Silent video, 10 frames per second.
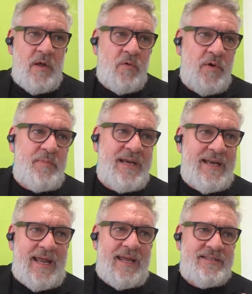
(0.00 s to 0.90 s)
with me
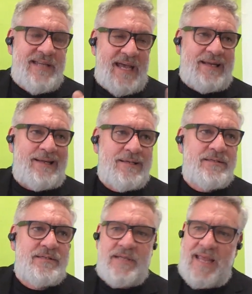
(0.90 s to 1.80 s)
today is Hannah
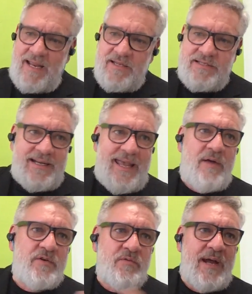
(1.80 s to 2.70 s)
Hintz. Hannah's an
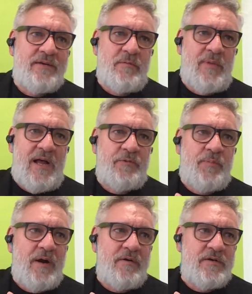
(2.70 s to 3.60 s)
account director of Miles
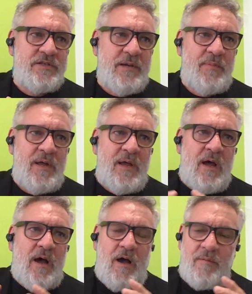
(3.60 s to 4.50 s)
Partnership.
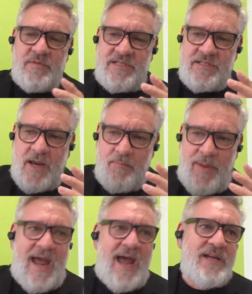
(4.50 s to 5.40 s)
She's got a
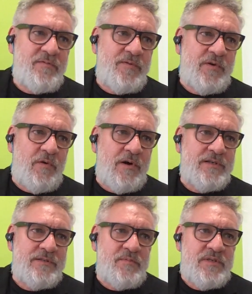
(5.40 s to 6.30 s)
passion for
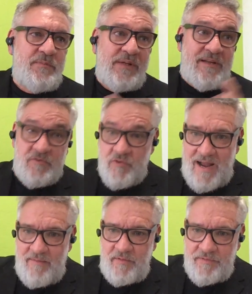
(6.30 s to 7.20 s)
tourism. She believes
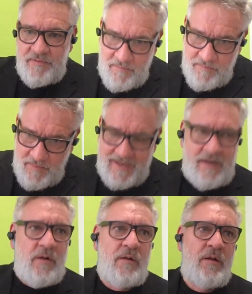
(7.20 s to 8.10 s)
travel's
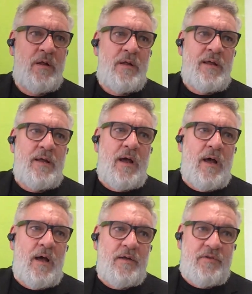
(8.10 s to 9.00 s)
vital
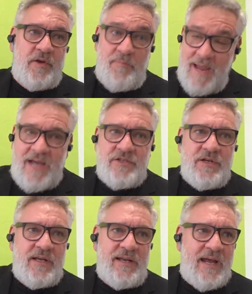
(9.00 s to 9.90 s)
to
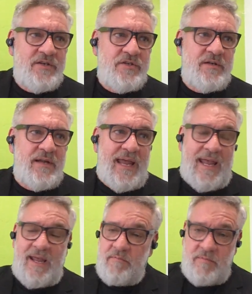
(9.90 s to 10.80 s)
compassion and connection,
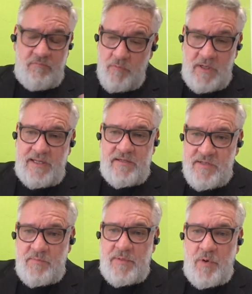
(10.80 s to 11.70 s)
and really,
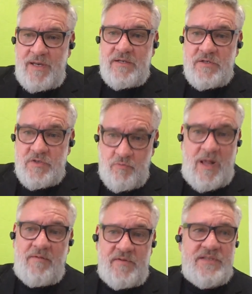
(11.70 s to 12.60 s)
simply put it, to
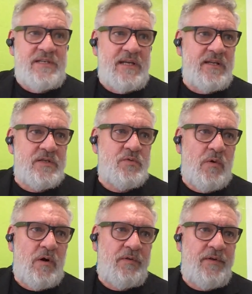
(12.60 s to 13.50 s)
relevancy in this
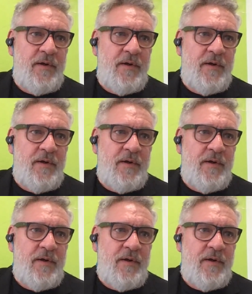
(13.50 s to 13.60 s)
world.